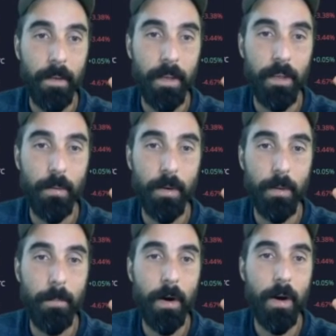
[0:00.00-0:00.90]
you want to
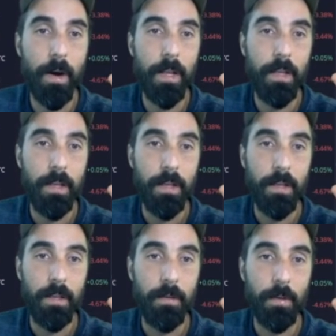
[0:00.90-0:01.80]
buy,
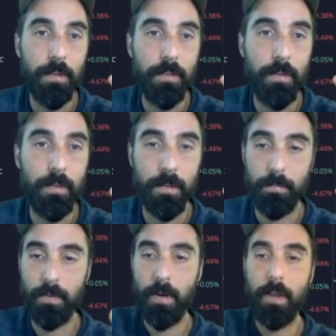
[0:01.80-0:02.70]
you want to choose the
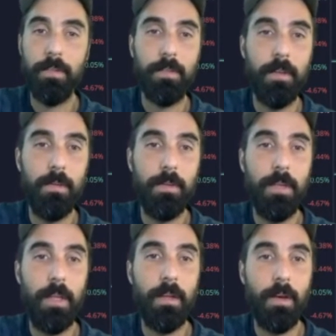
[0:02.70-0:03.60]
price, so you would
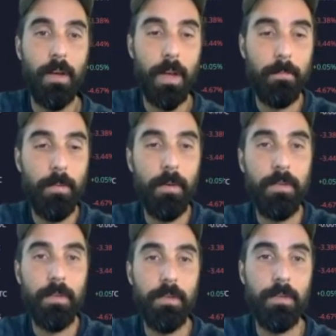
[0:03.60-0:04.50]
then go at
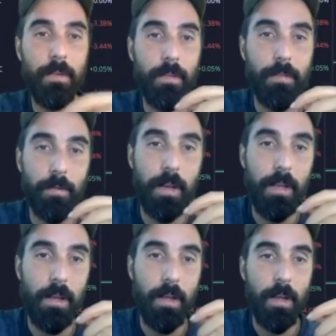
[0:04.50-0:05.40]

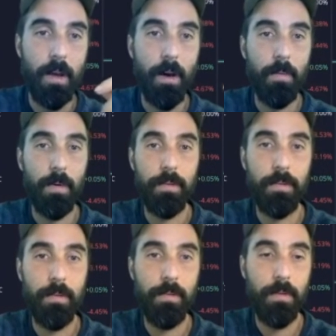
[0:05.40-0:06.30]
0.003, I want
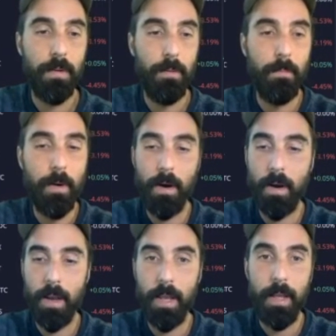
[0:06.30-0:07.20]
to
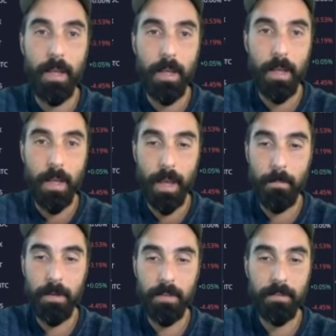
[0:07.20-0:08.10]
buy how
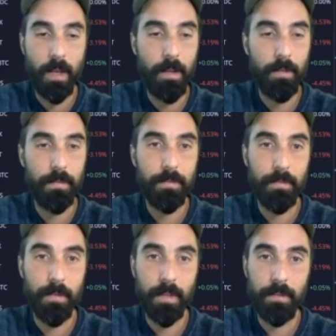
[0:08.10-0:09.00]
many sales.
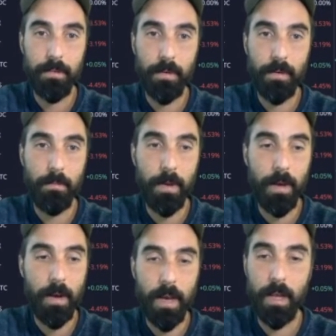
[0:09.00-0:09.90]
Let's talk
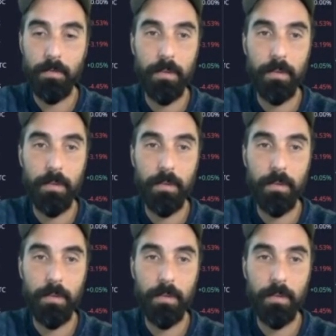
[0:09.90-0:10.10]
about 100